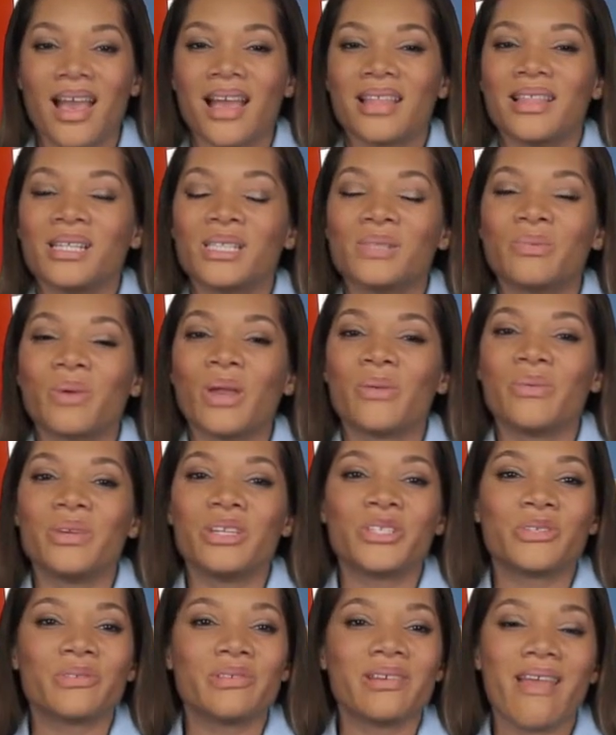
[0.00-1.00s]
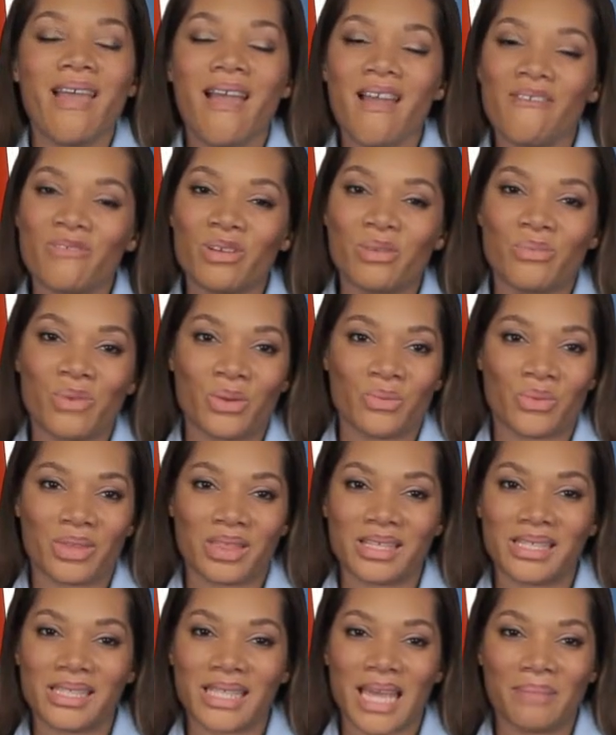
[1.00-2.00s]
That's why we treat everyone with
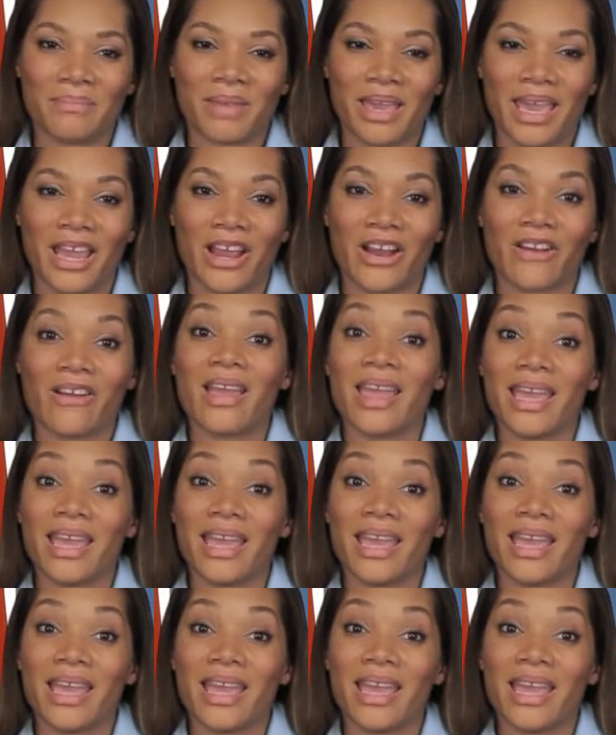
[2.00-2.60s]
the same care